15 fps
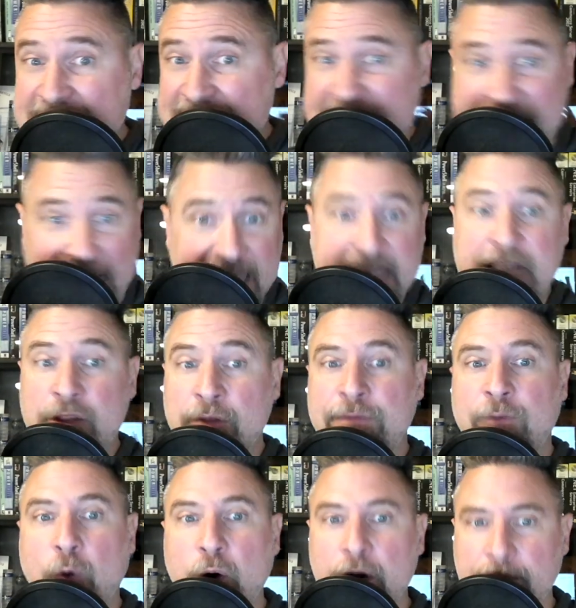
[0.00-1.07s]
Get in the
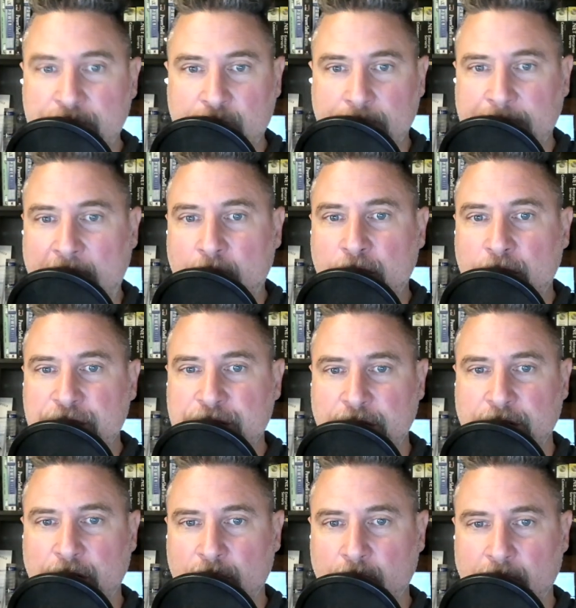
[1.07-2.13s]
forums on
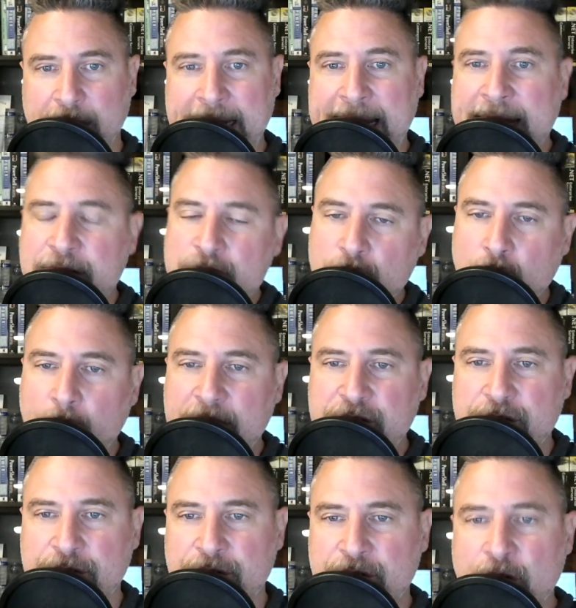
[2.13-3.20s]
PowerShell.org and answer
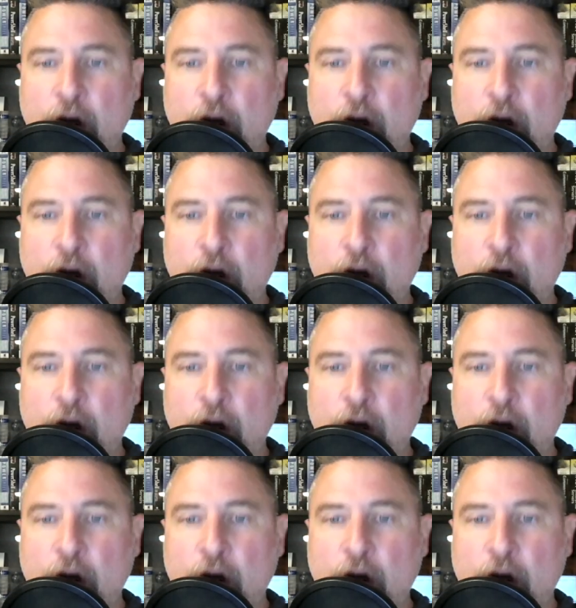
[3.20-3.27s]
questions.